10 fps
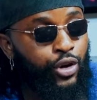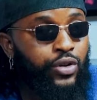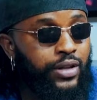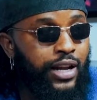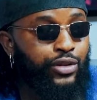You
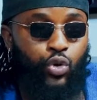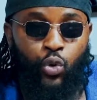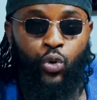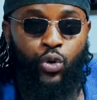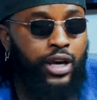understand?
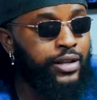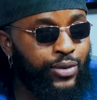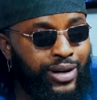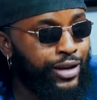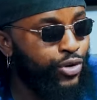So it's
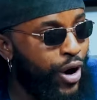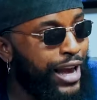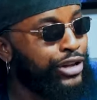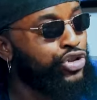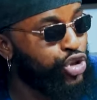already you are
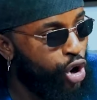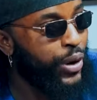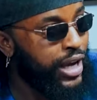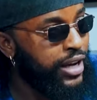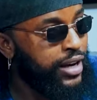
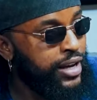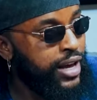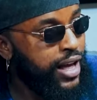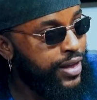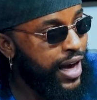enjoying
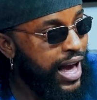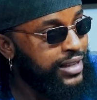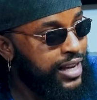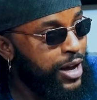that